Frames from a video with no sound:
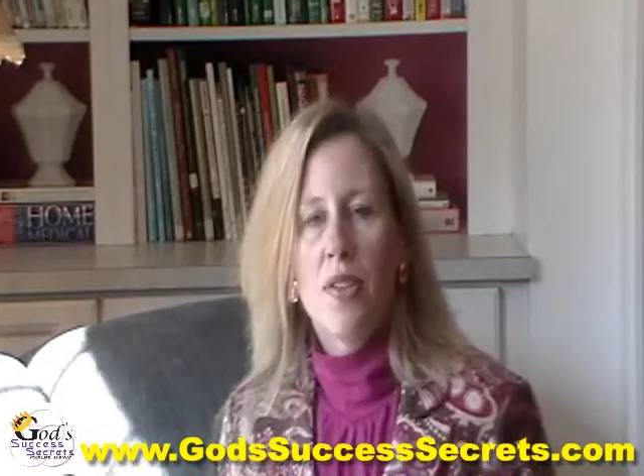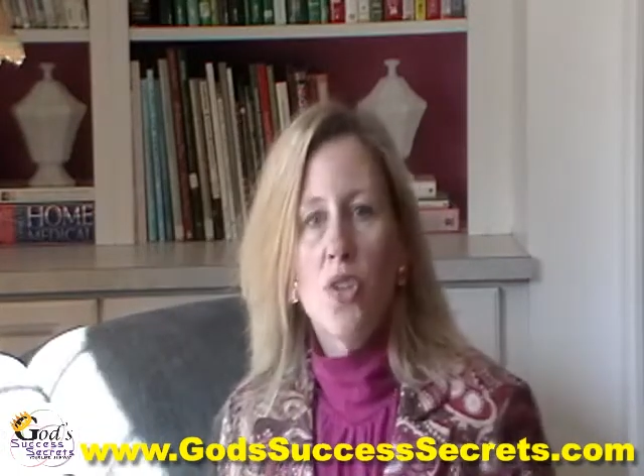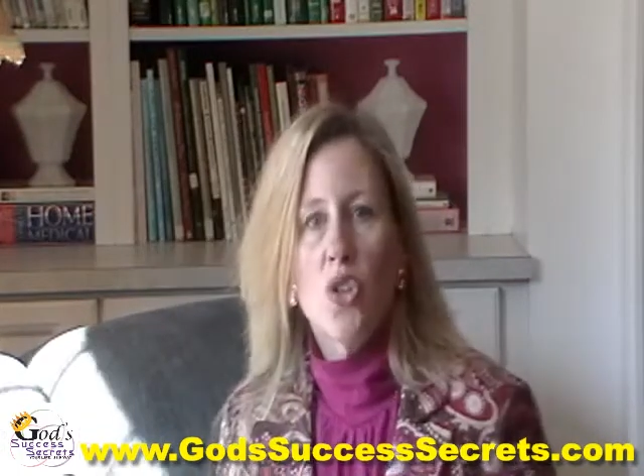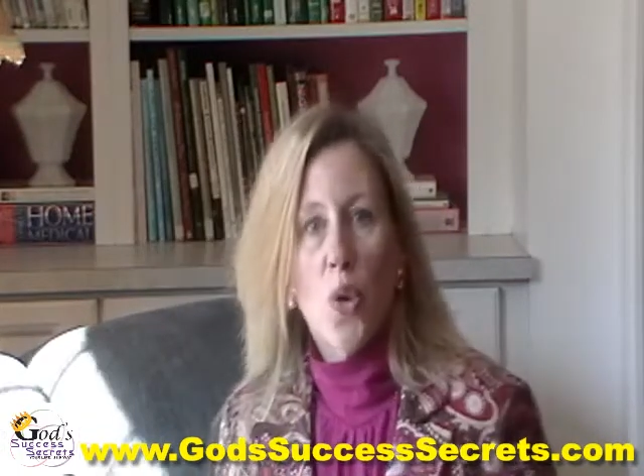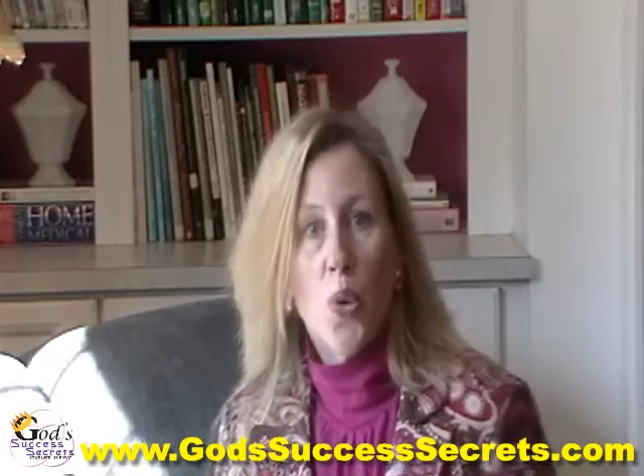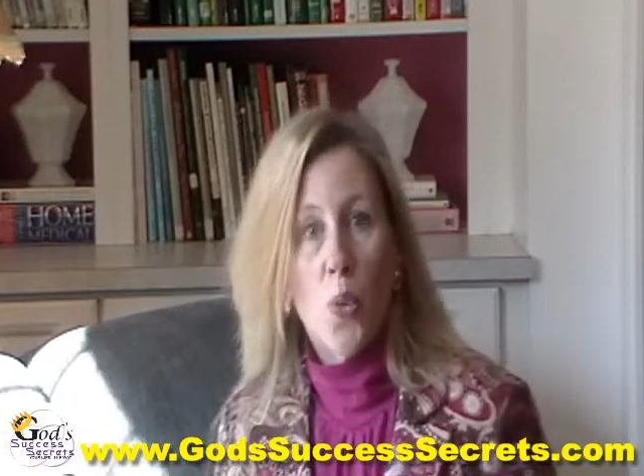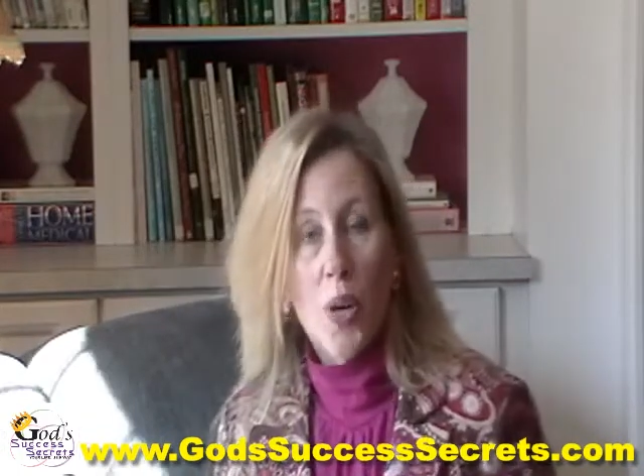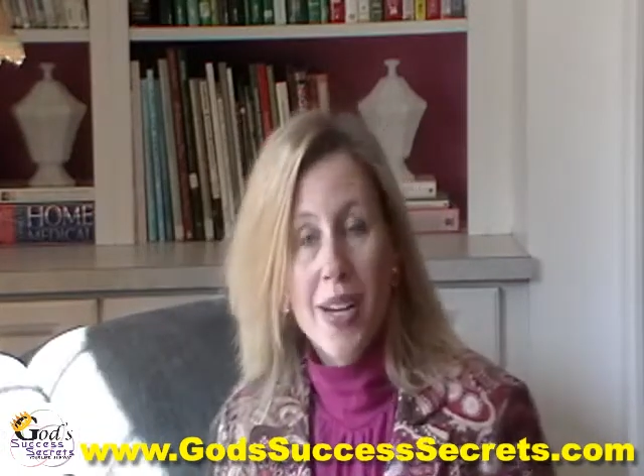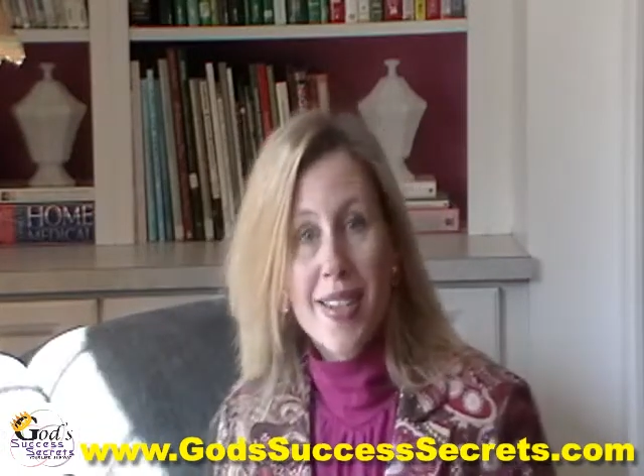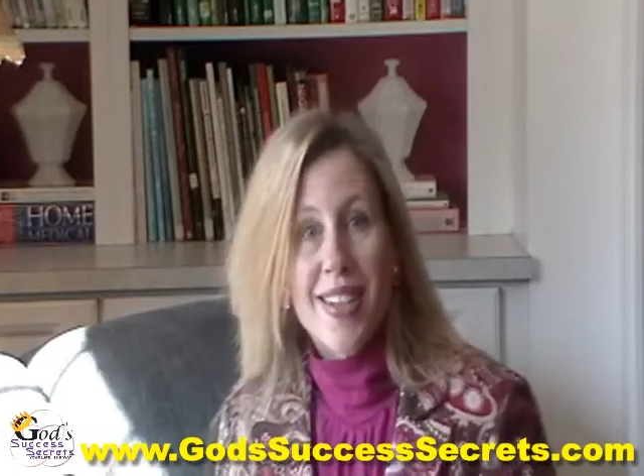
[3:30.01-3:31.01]
So the
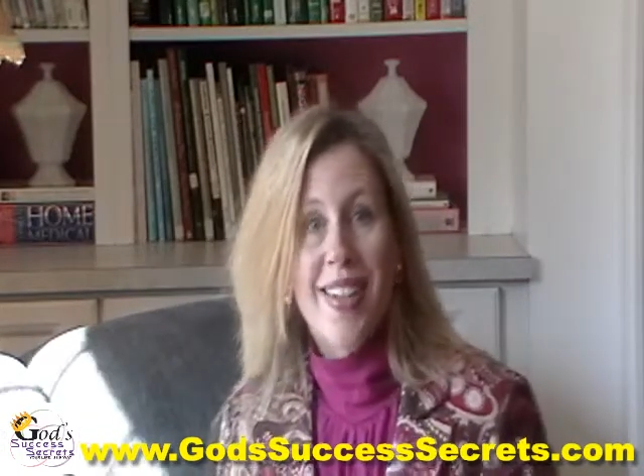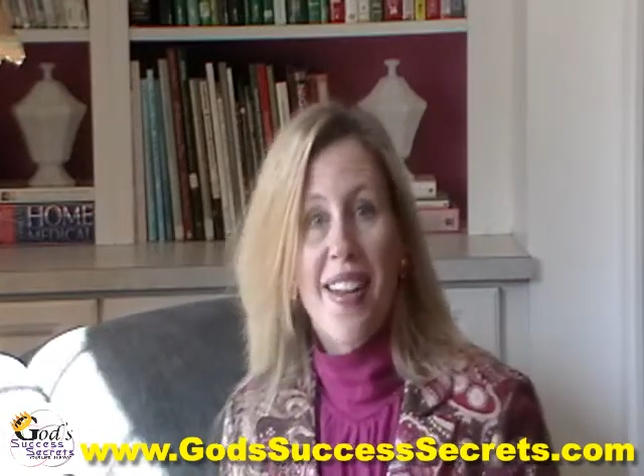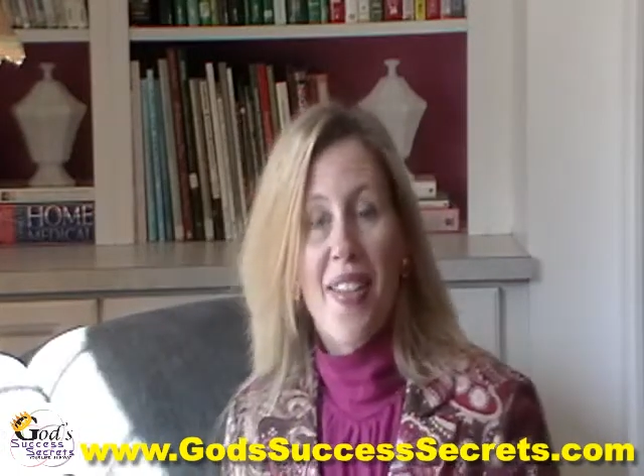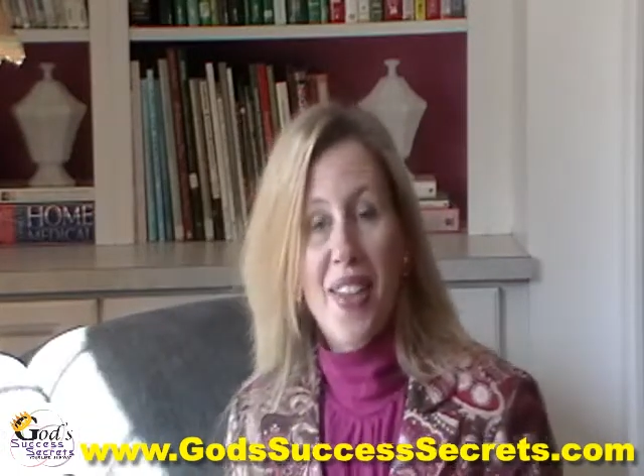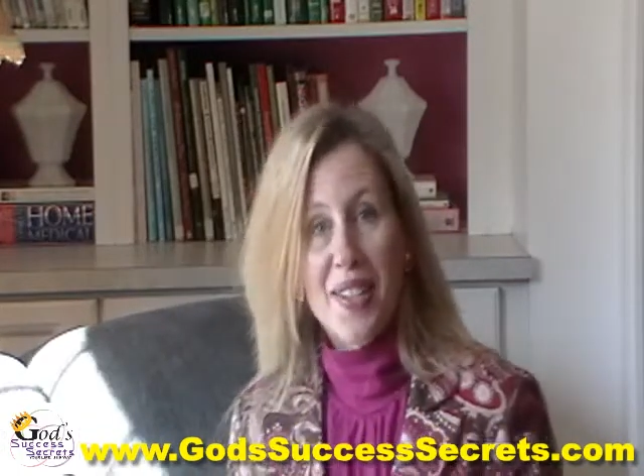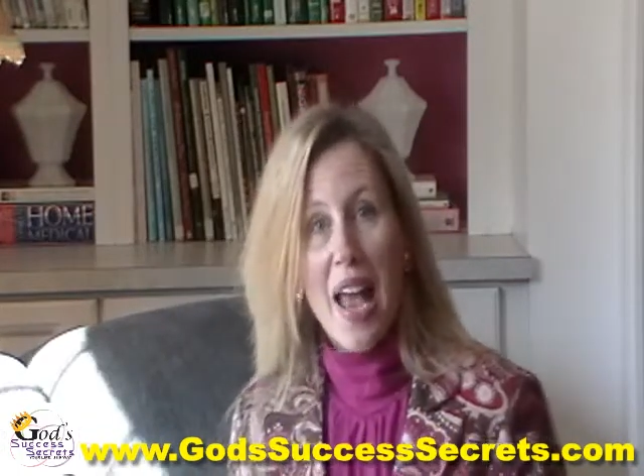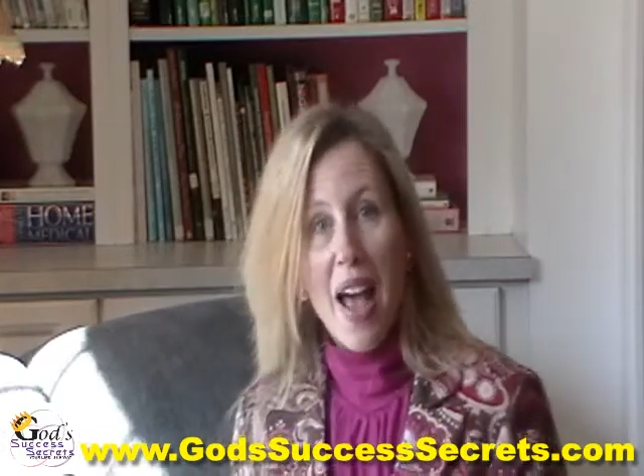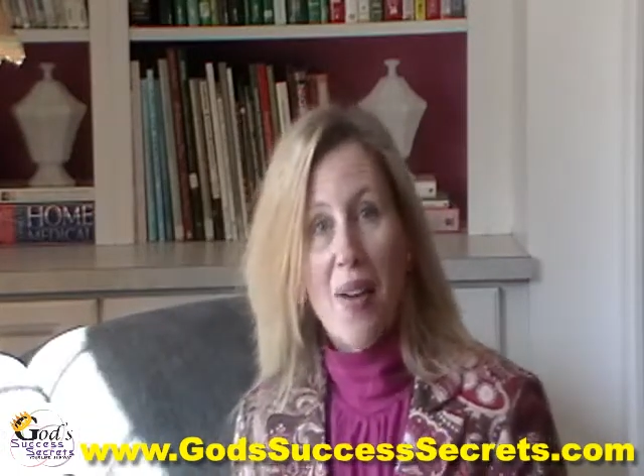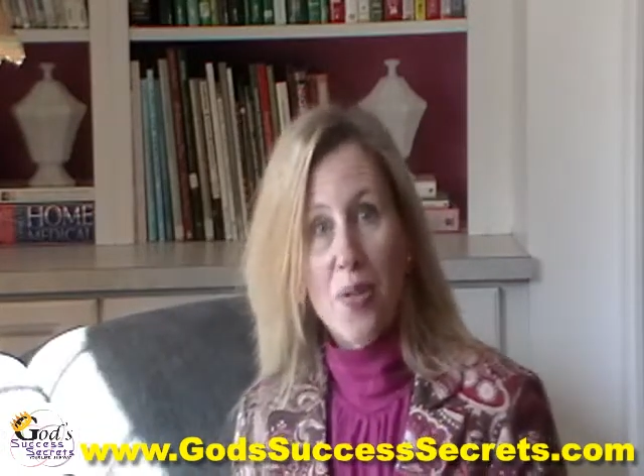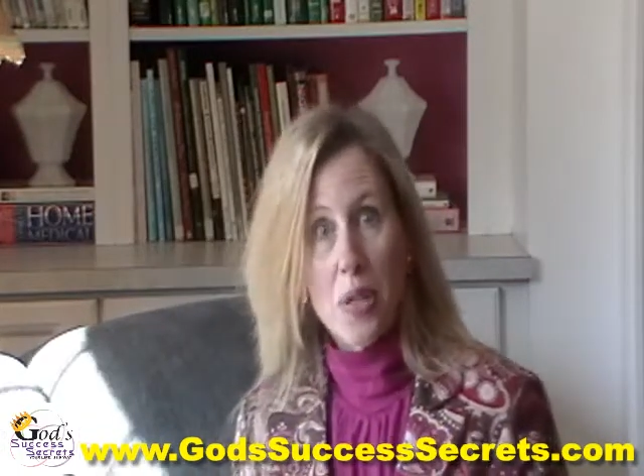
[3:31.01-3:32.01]
reason this
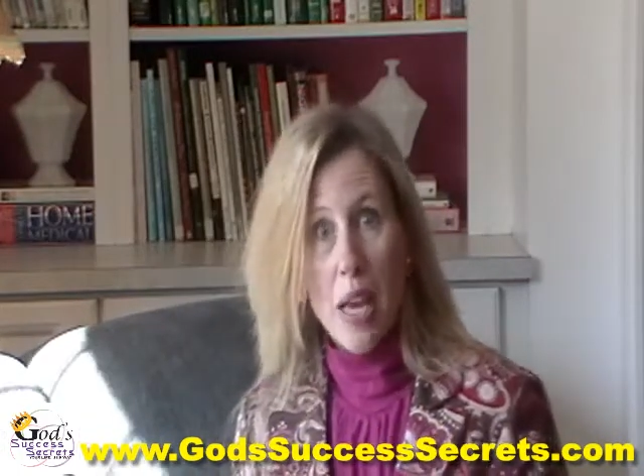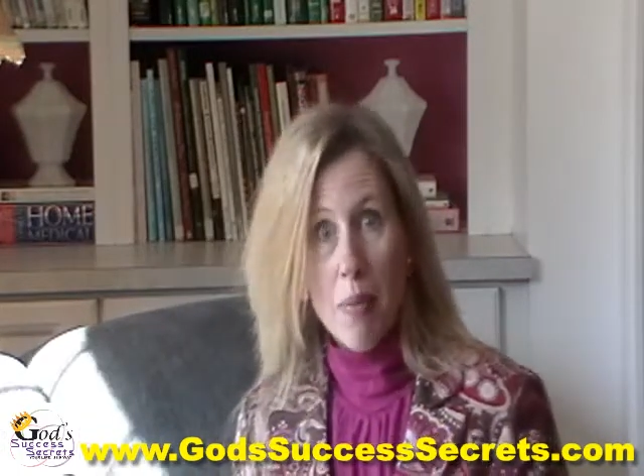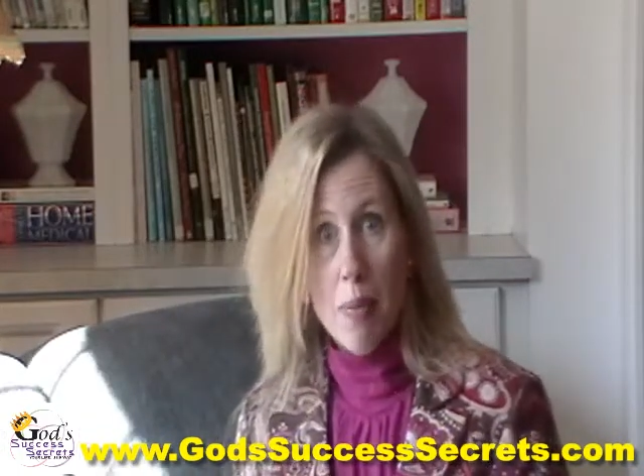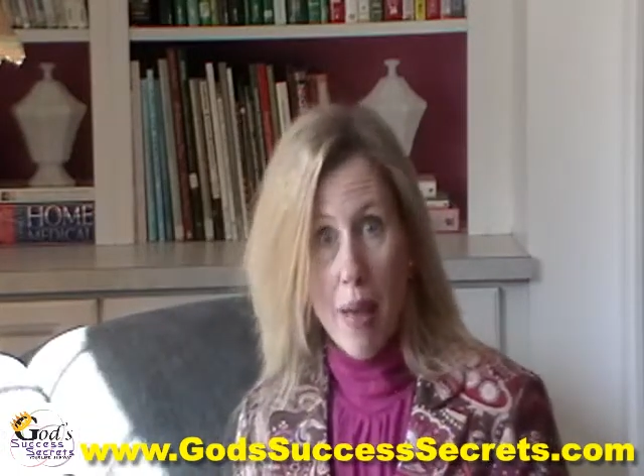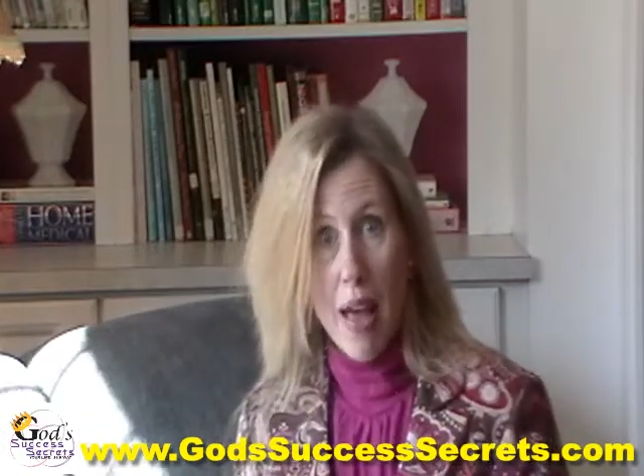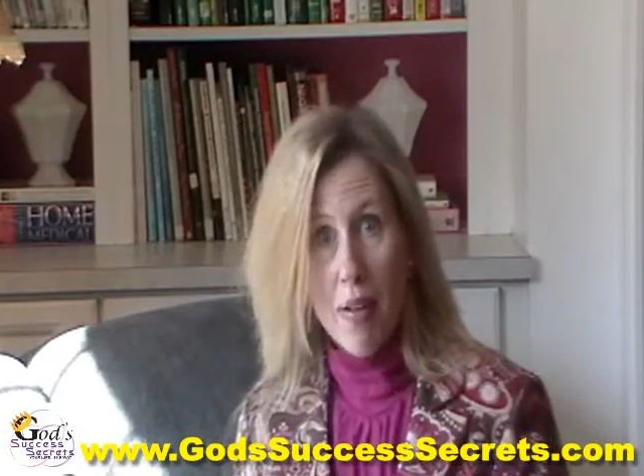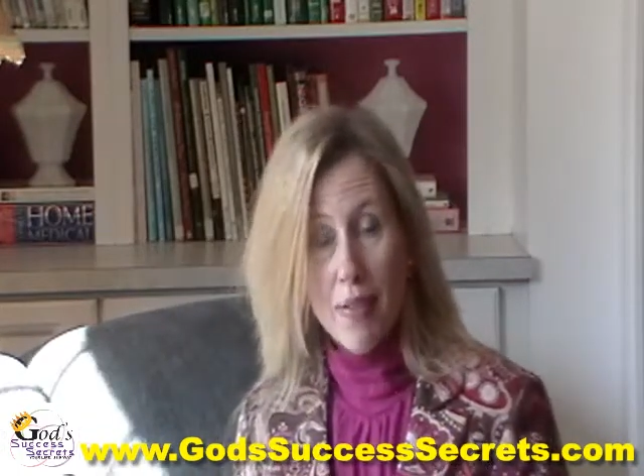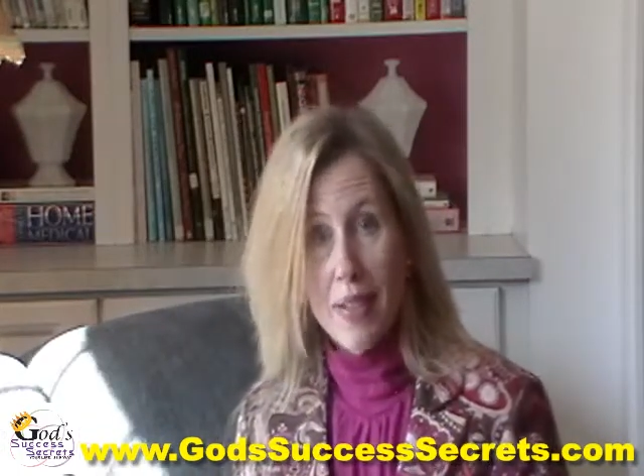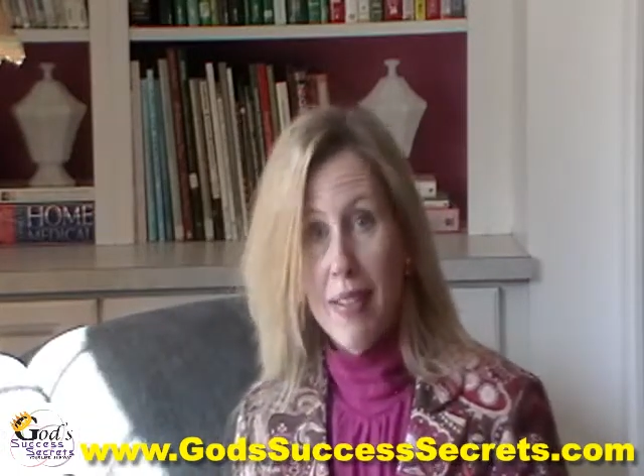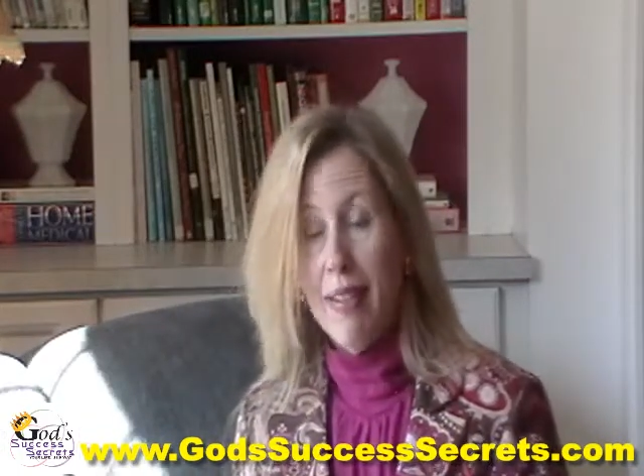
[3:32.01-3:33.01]
house came about,